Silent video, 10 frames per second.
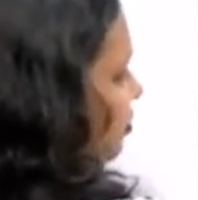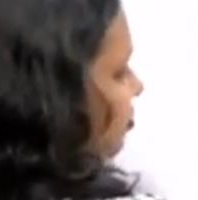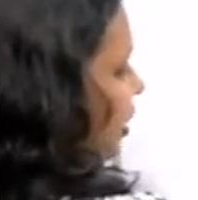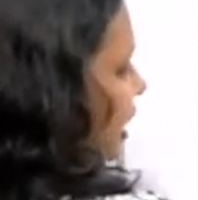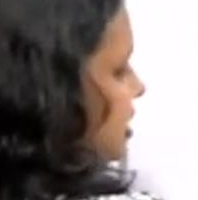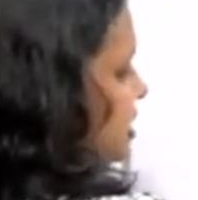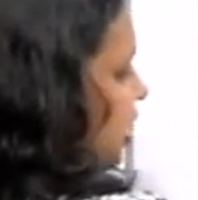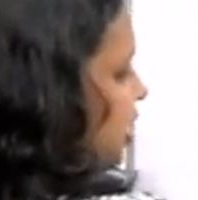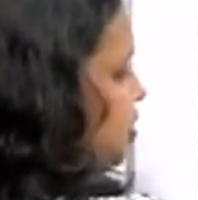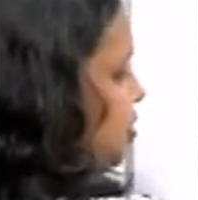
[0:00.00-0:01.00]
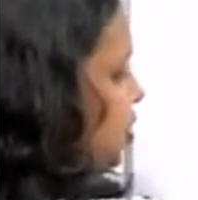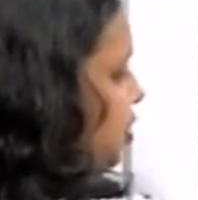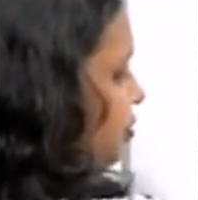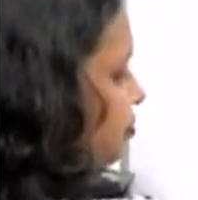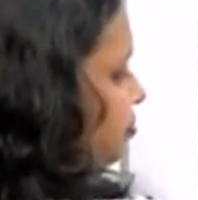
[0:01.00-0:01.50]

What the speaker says: when x tends to 0.